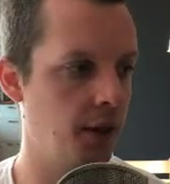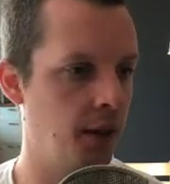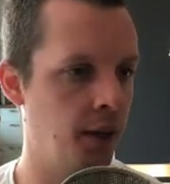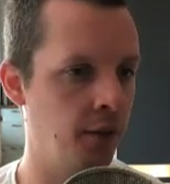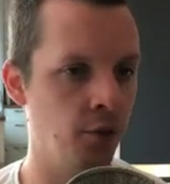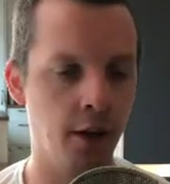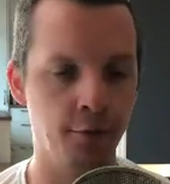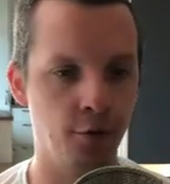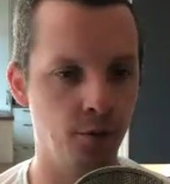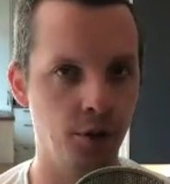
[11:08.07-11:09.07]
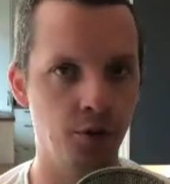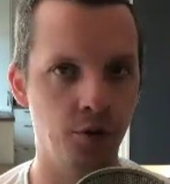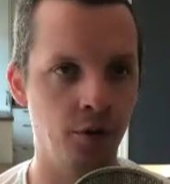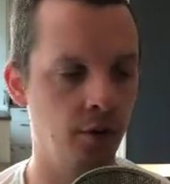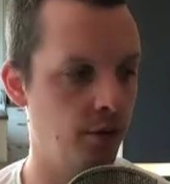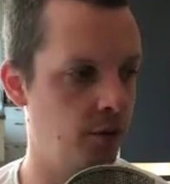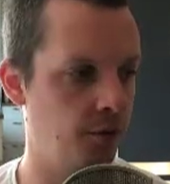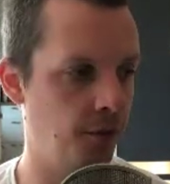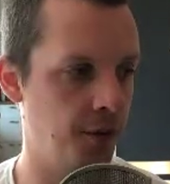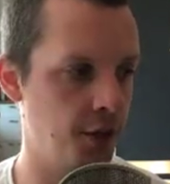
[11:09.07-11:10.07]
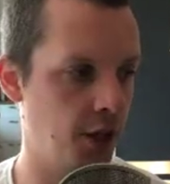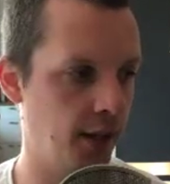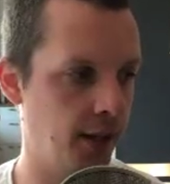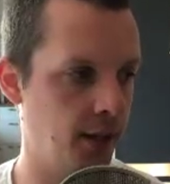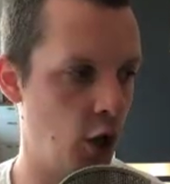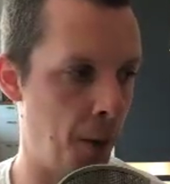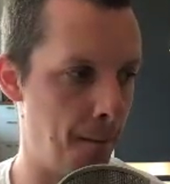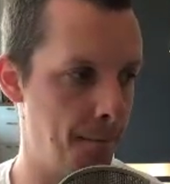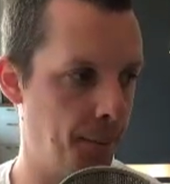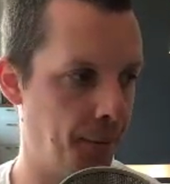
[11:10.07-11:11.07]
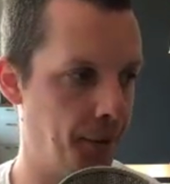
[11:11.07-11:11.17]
and looking forward to finishing that up.